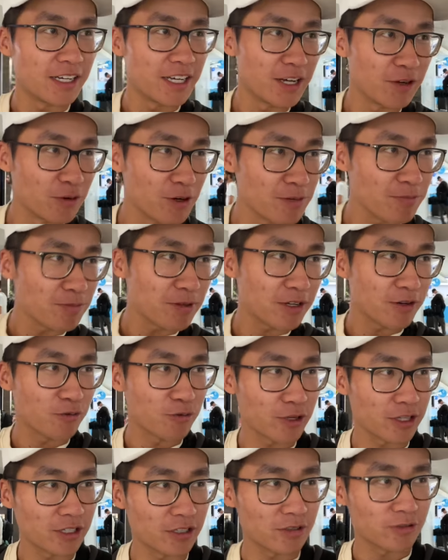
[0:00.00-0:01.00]
It wouldn't be a
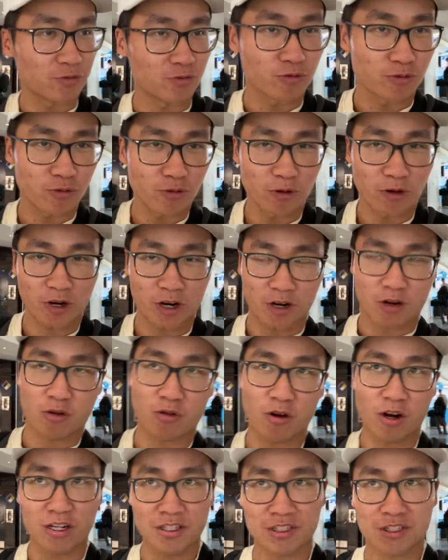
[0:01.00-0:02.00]
real
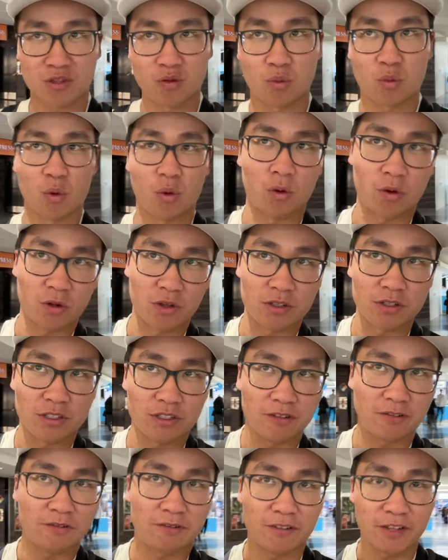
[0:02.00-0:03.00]
across the world
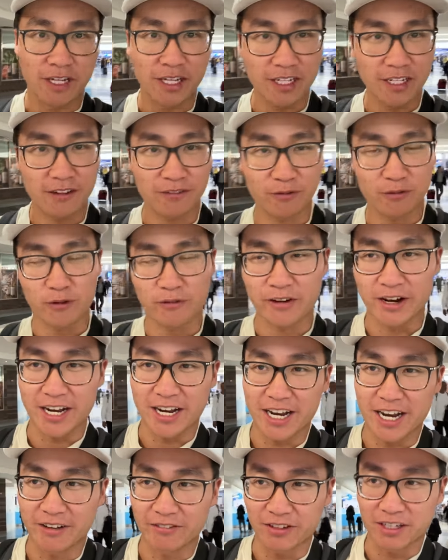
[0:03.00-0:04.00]
flight if, if I
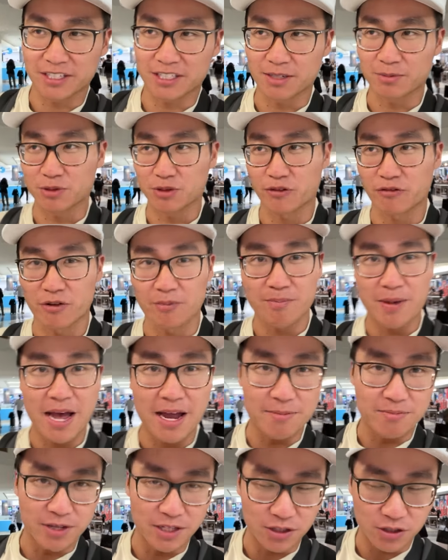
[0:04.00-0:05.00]
didn't have like some sort of a
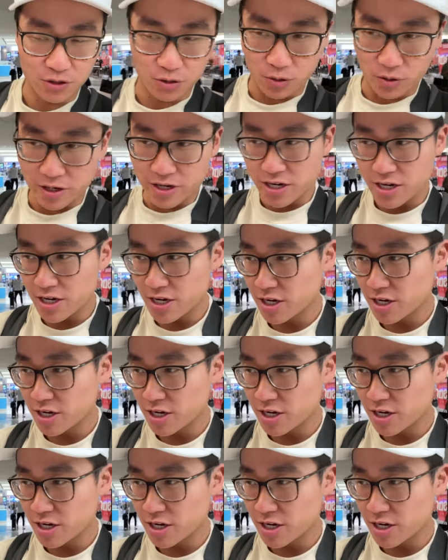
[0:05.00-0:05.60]
bad B story.